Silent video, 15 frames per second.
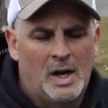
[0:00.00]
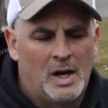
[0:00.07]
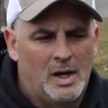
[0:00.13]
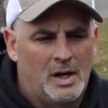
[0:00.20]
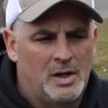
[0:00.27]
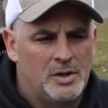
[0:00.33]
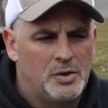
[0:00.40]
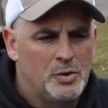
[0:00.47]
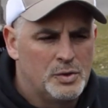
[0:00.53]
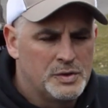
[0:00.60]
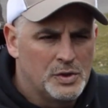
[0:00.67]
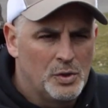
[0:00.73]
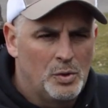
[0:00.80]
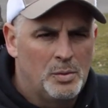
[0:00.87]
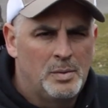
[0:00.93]

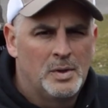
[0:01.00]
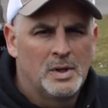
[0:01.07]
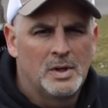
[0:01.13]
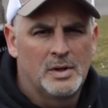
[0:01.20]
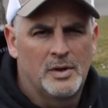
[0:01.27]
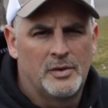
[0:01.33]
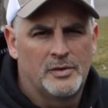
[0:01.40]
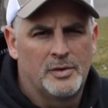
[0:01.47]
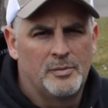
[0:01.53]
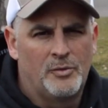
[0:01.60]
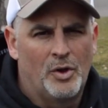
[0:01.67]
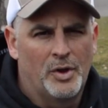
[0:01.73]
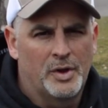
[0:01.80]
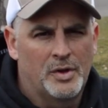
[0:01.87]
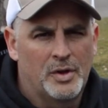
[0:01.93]
YouTube, there's some
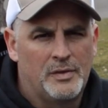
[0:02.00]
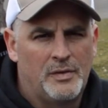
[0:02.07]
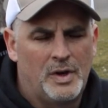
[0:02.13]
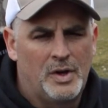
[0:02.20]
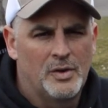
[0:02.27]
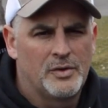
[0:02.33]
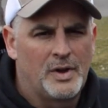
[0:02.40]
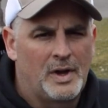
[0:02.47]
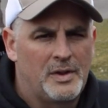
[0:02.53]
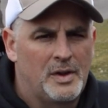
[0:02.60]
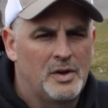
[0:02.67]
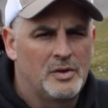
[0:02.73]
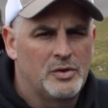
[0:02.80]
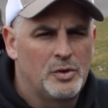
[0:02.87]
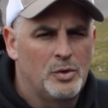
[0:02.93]
really good videos on
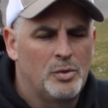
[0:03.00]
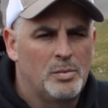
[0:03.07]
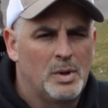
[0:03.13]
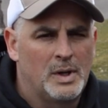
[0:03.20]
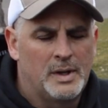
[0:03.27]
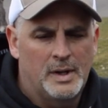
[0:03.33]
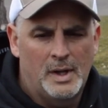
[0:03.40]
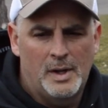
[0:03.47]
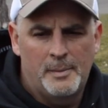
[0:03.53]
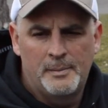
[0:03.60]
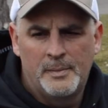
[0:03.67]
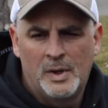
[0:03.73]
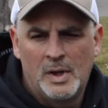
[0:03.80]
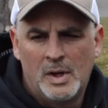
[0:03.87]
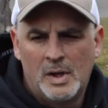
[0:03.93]
there too, but